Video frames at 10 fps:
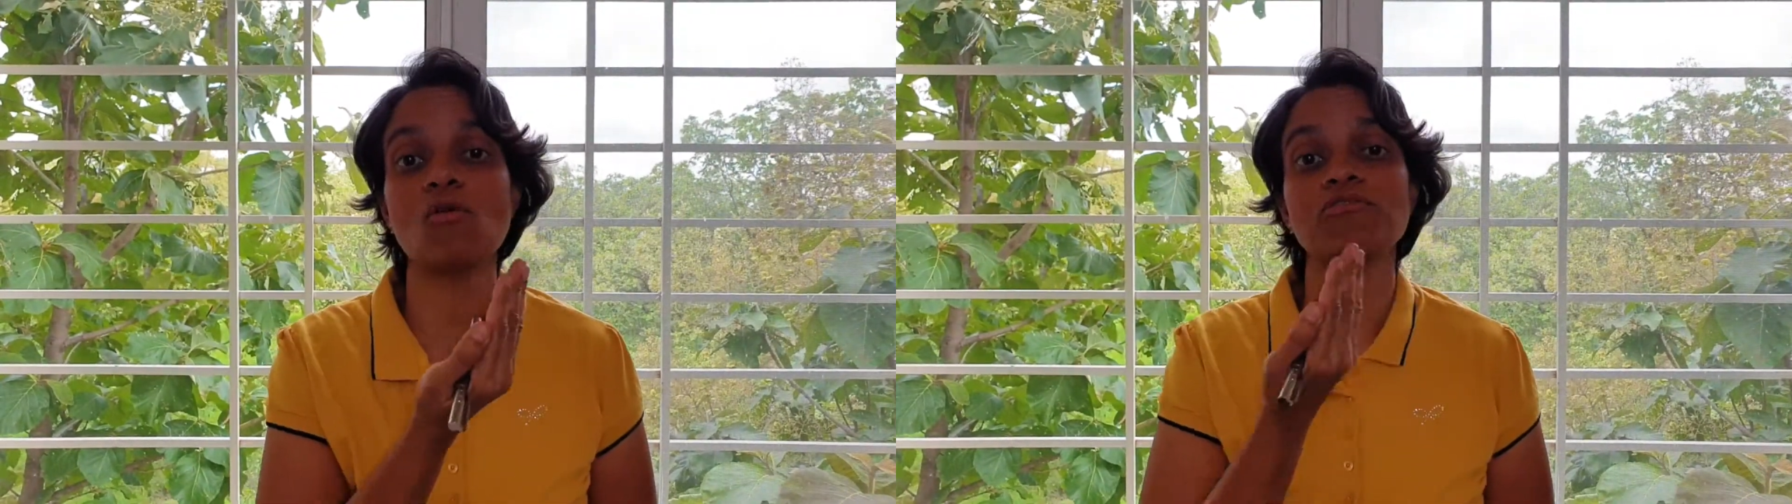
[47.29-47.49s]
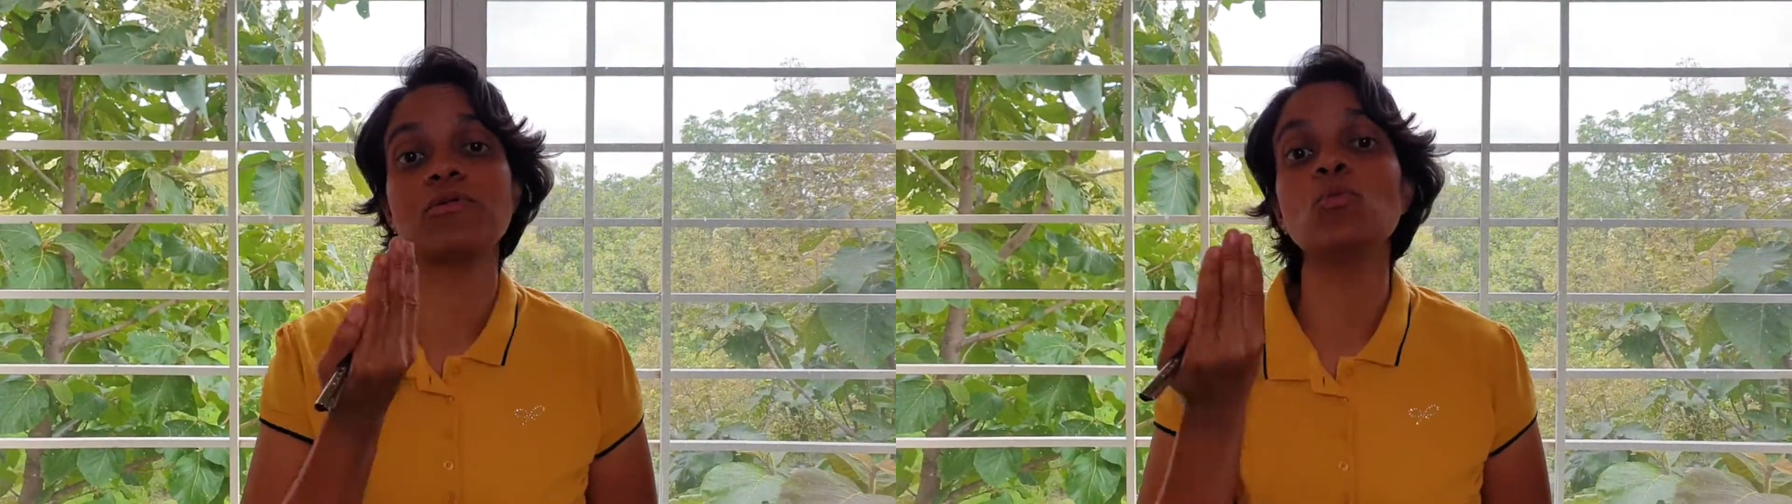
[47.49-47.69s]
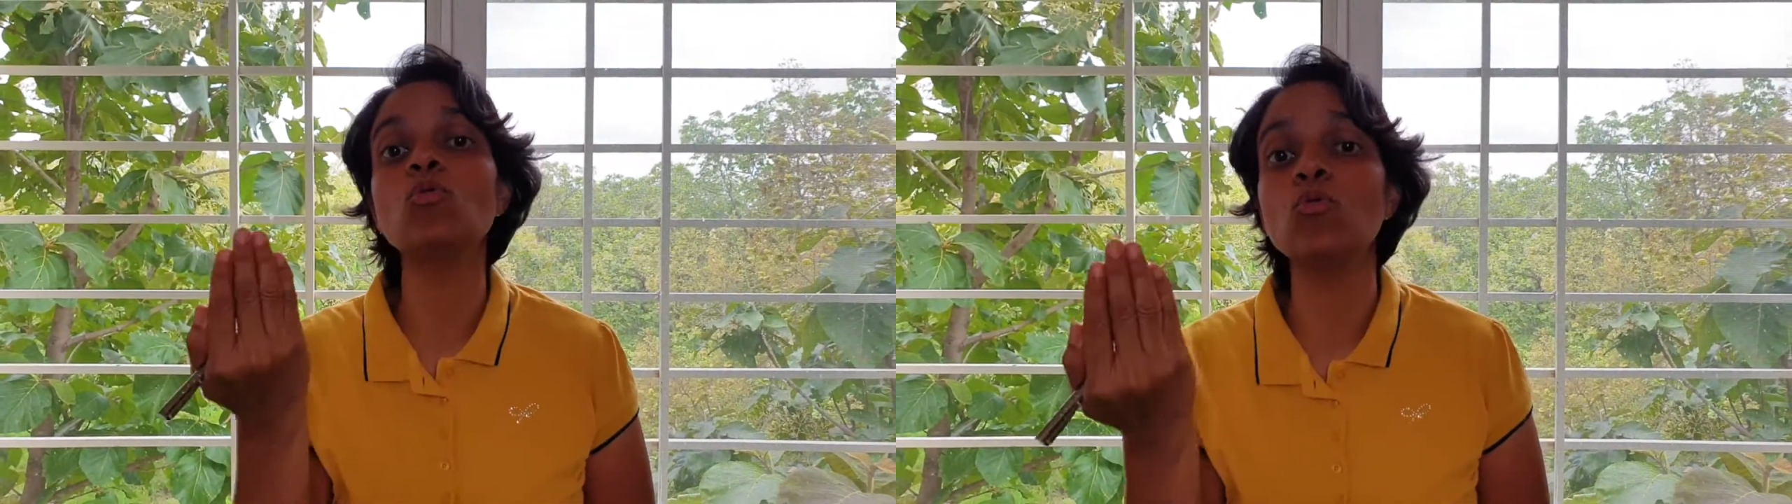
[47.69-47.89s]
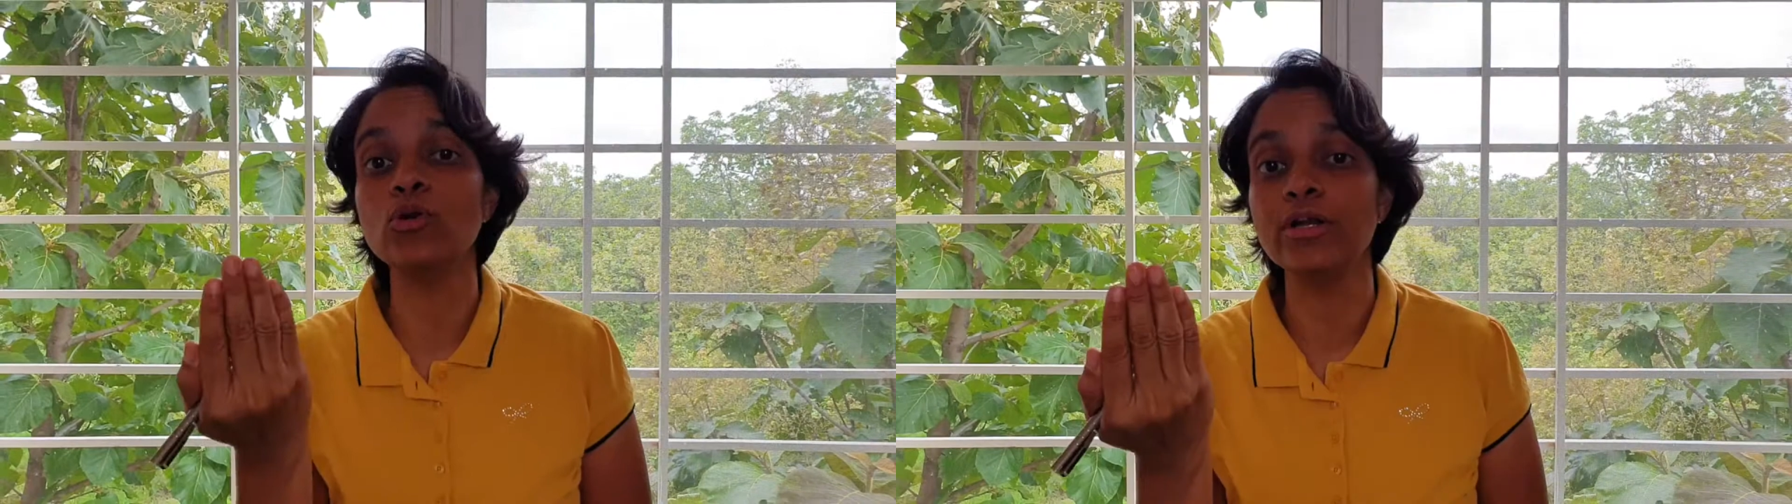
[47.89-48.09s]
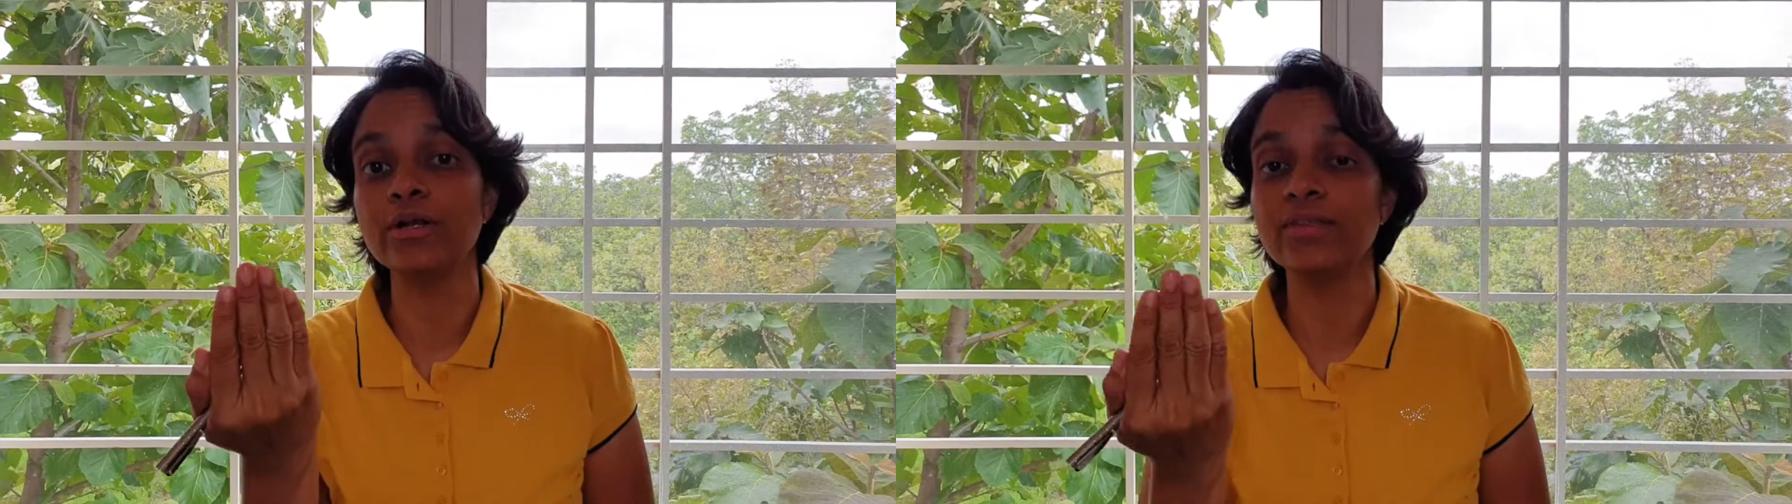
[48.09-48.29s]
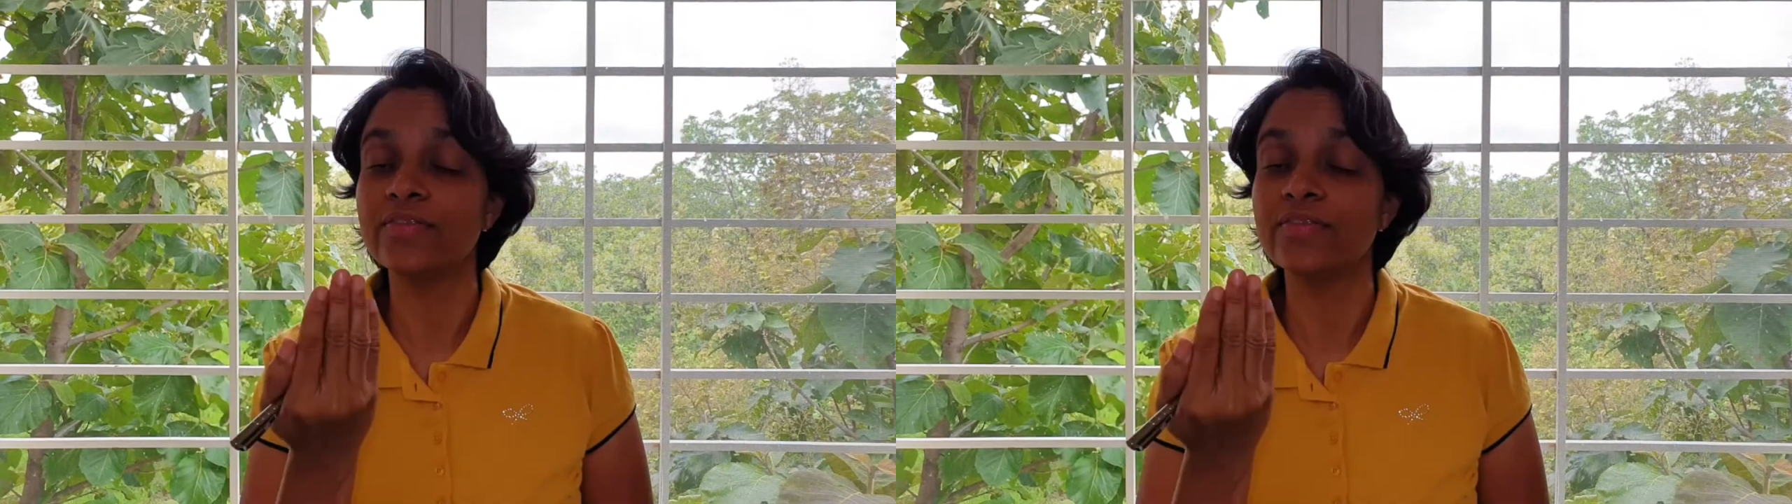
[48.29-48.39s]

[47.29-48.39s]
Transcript: of the moon